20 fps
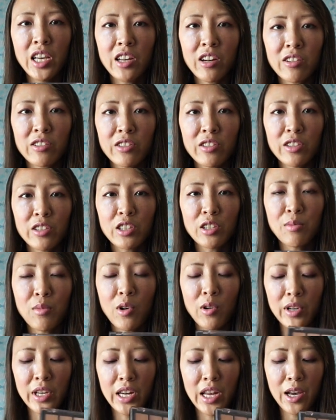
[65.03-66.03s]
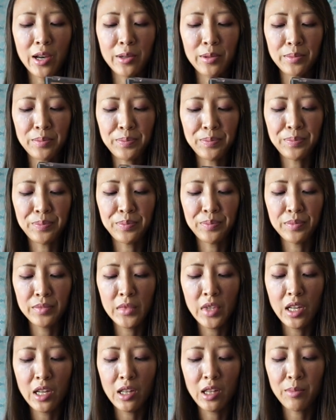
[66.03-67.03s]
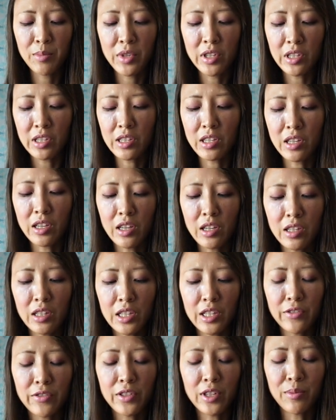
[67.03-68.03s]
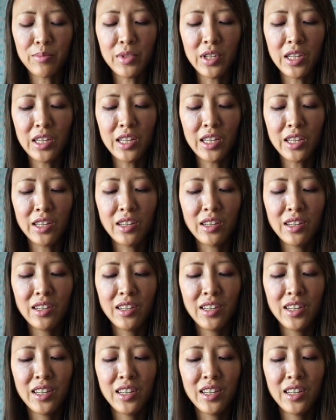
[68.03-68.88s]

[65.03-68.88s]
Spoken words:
and also the smoke it out. Let me just lift up the lid.